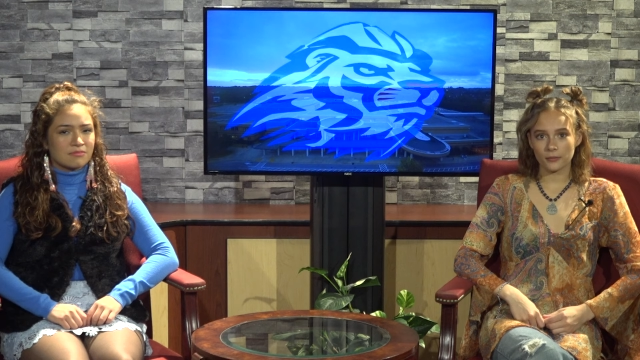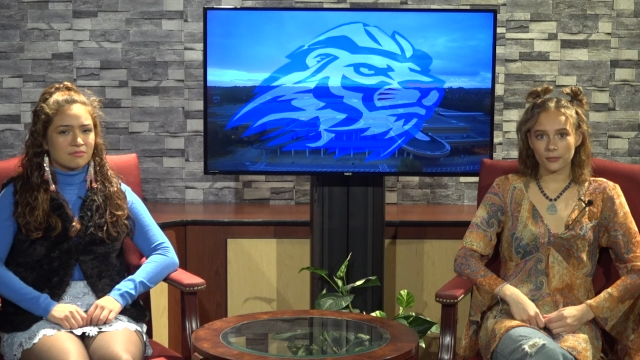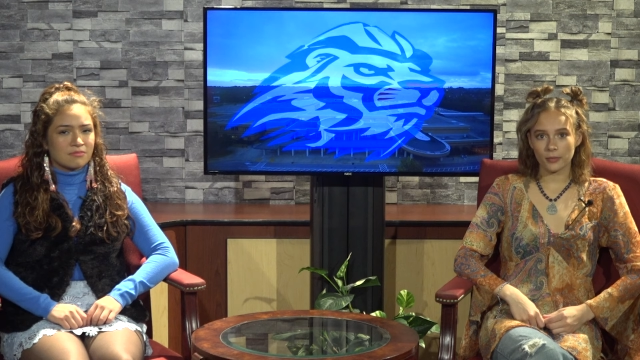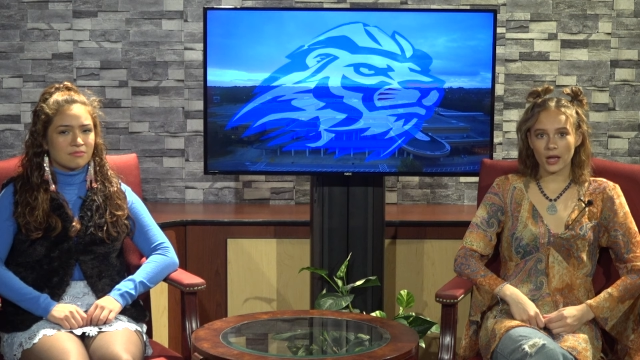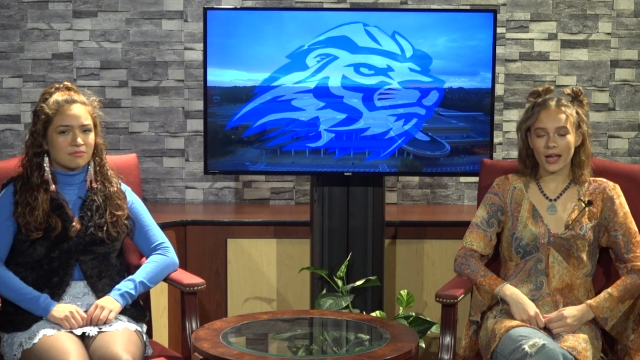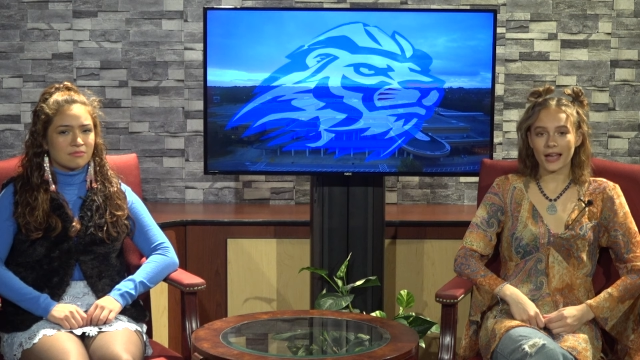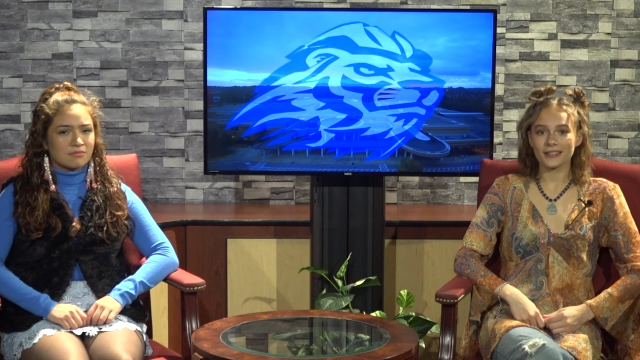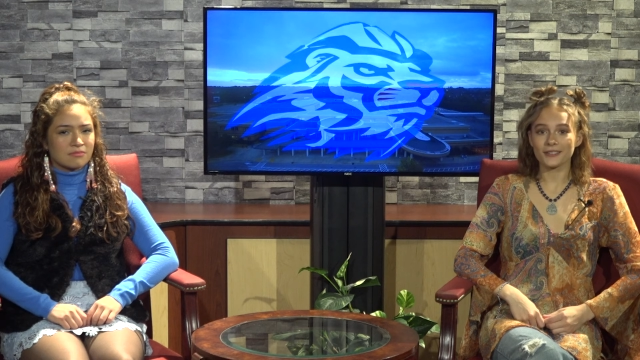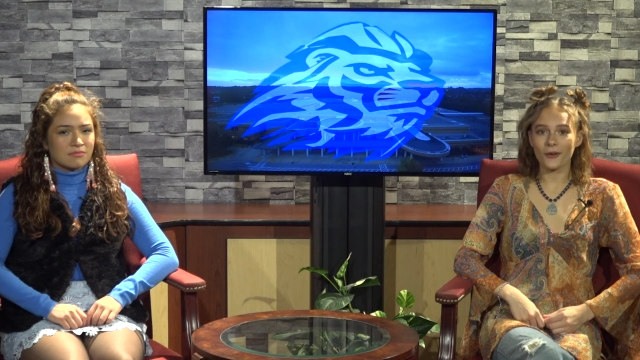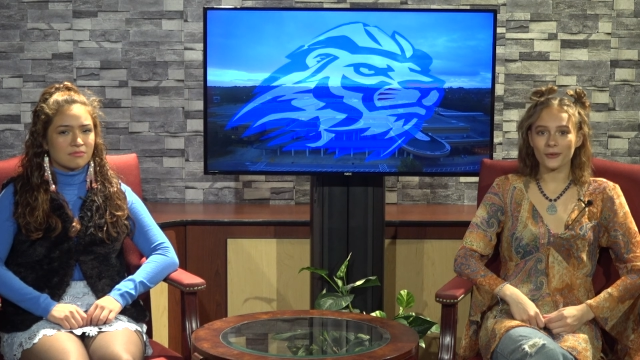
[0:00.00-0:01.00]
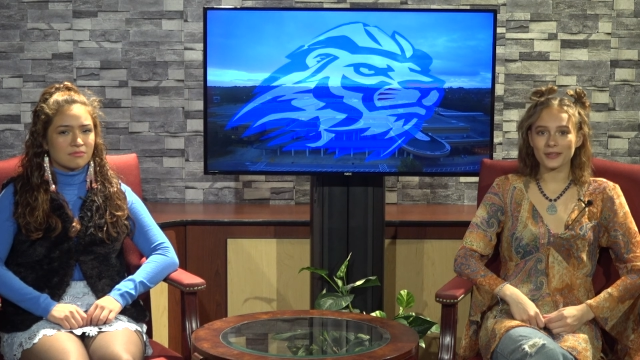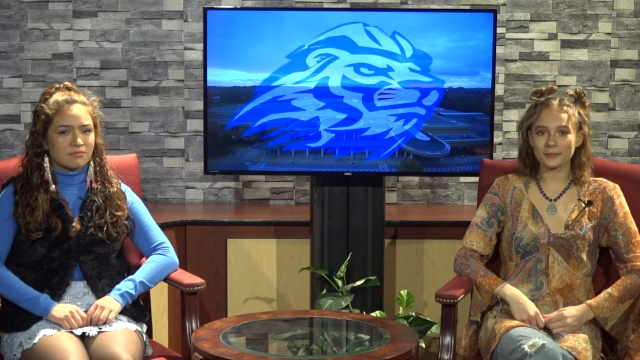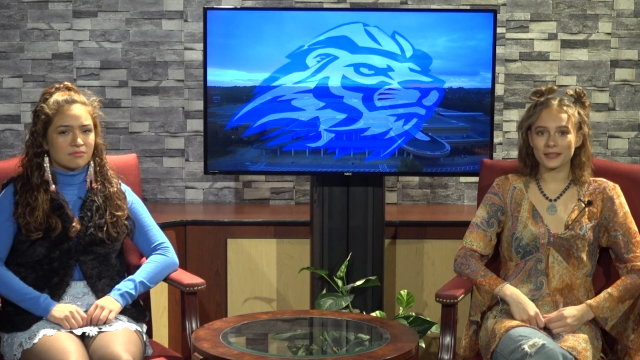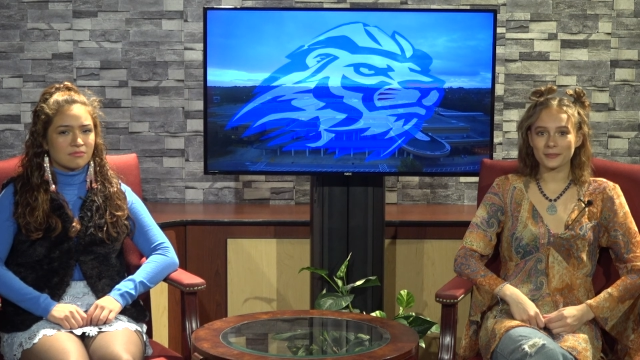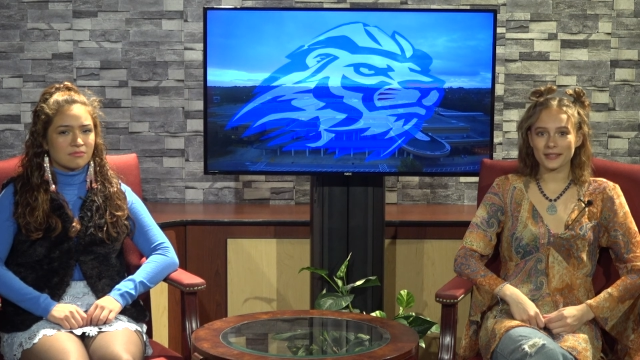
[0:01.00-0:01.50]
Speaker 1: But as
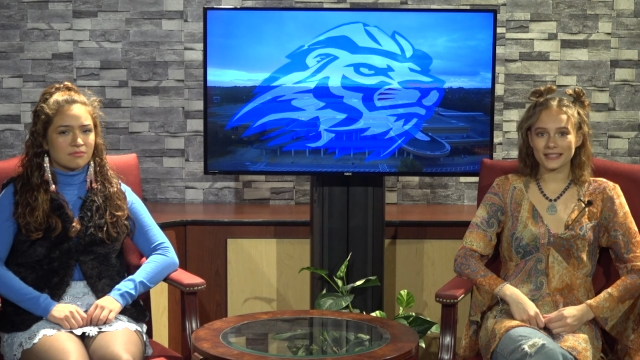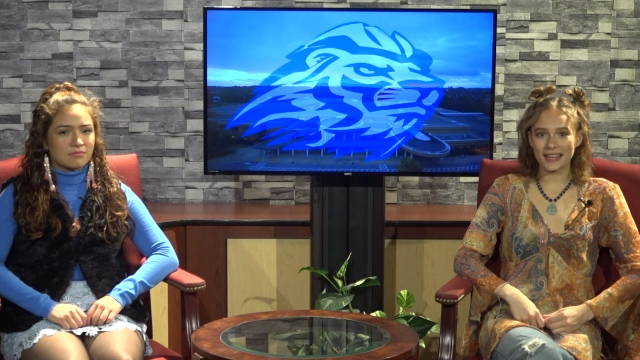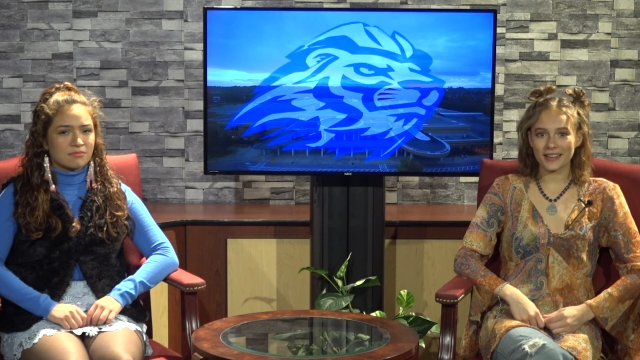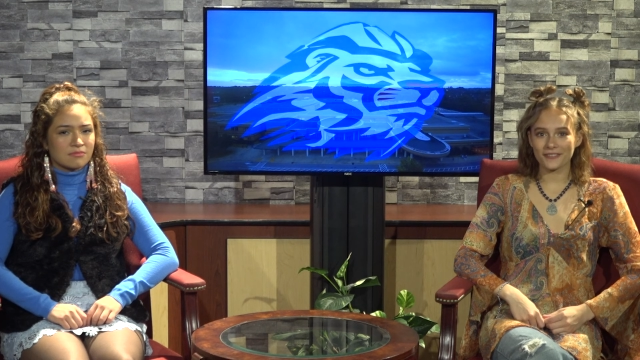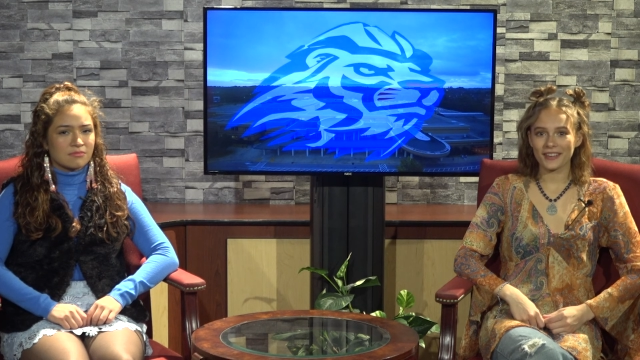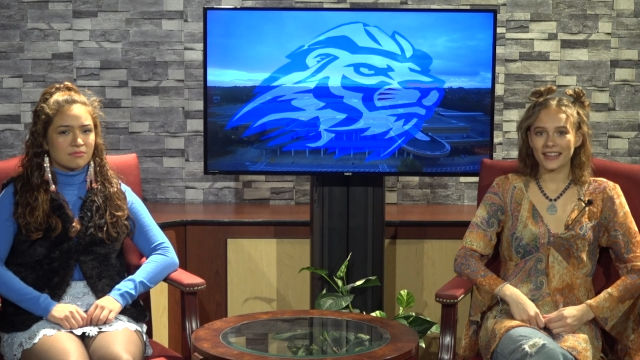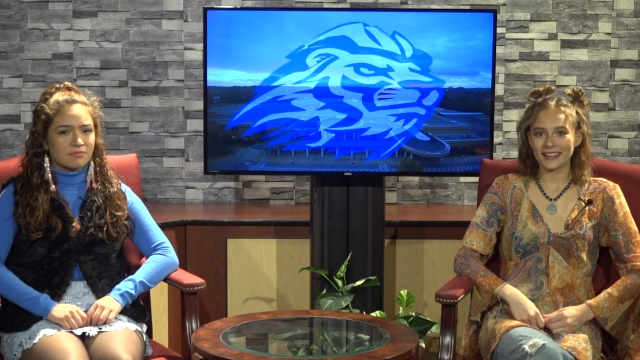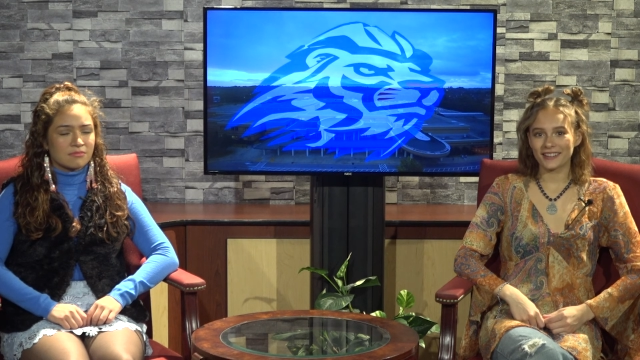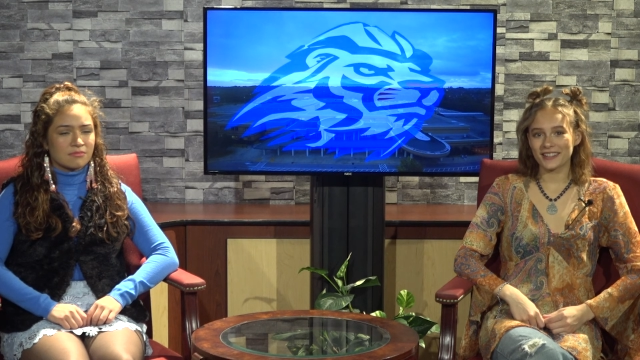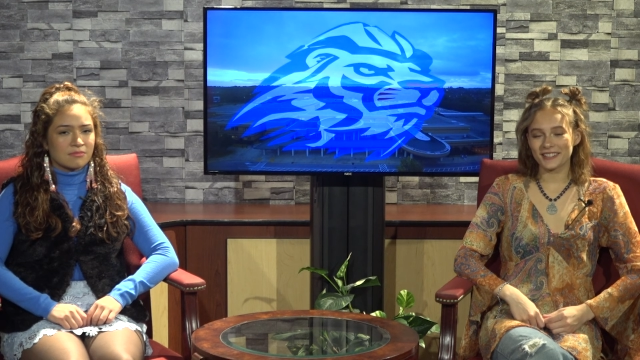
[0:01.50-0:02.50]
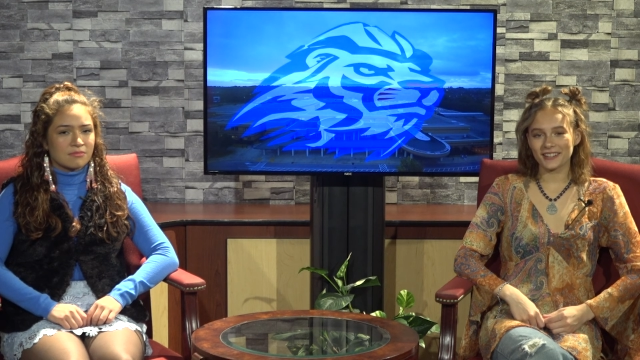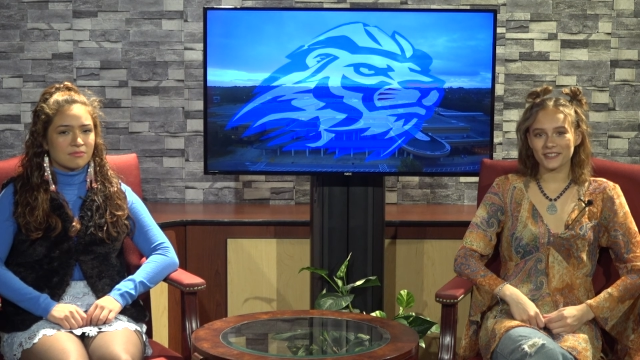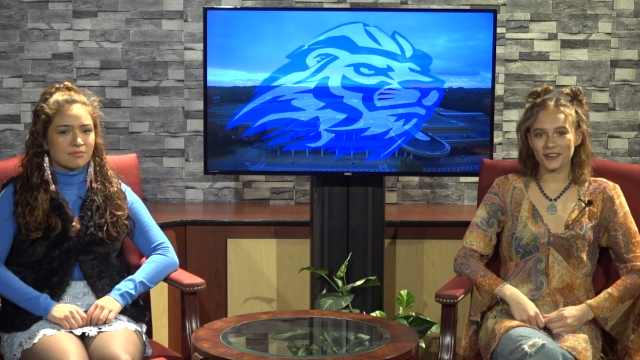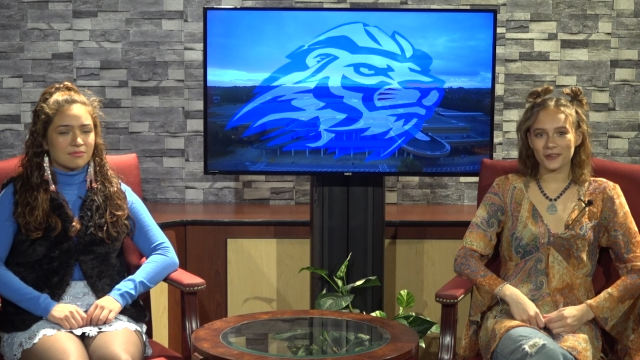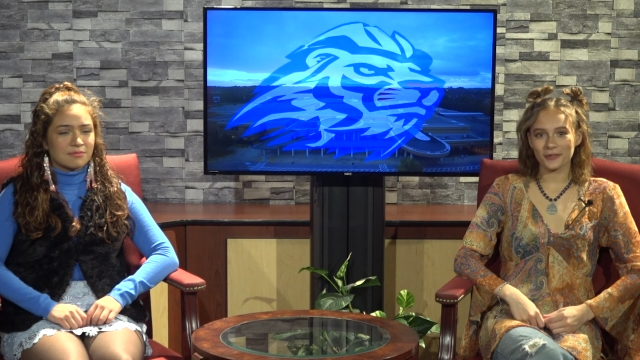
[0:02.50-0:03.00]
always, please be safe. Now here's
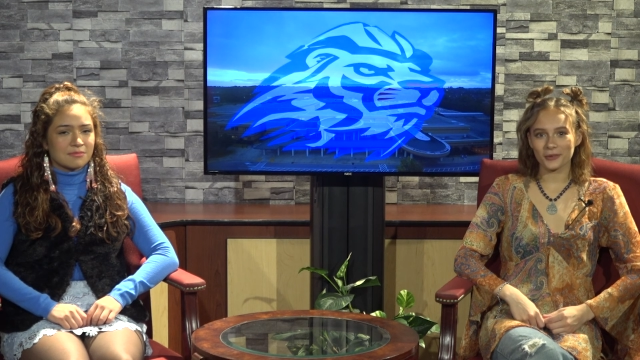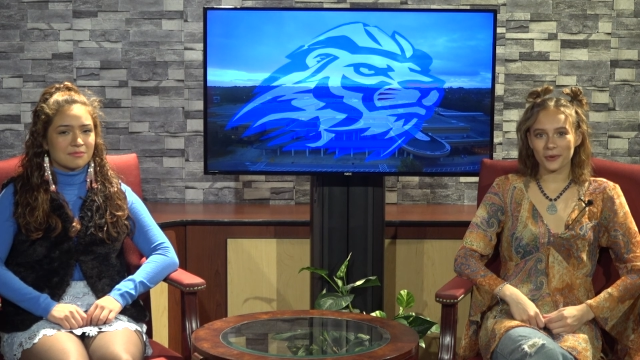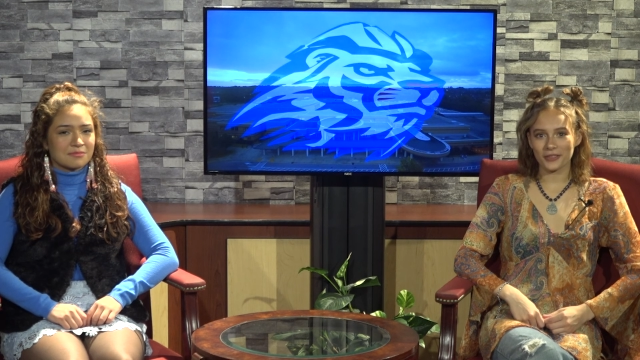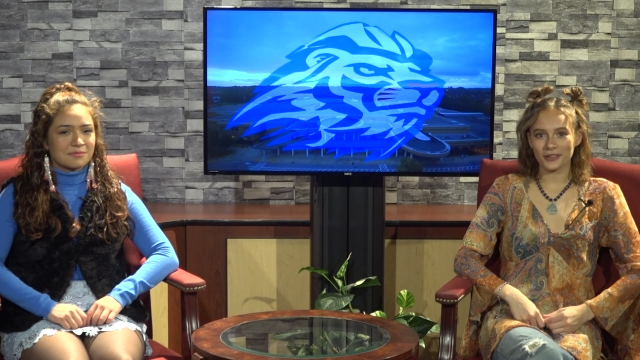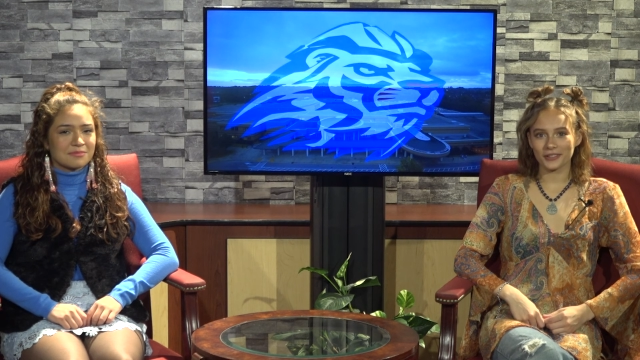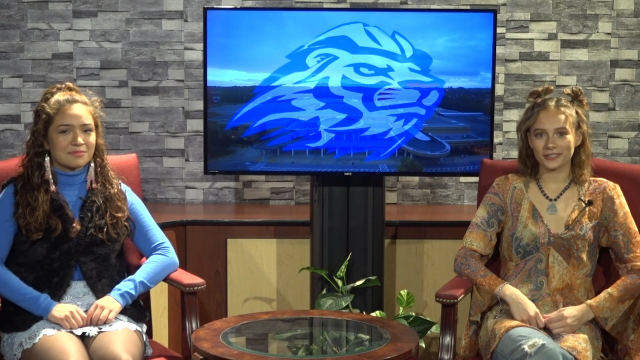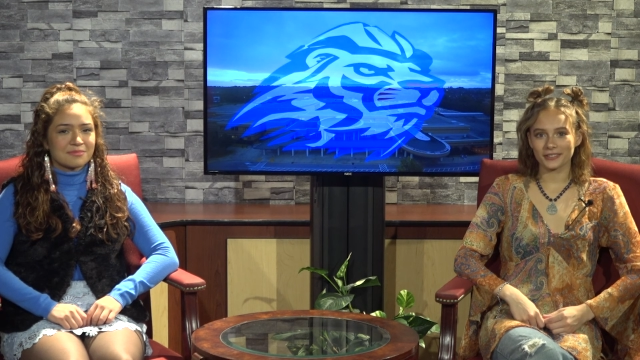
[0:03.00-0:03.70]
Adriana with the weather.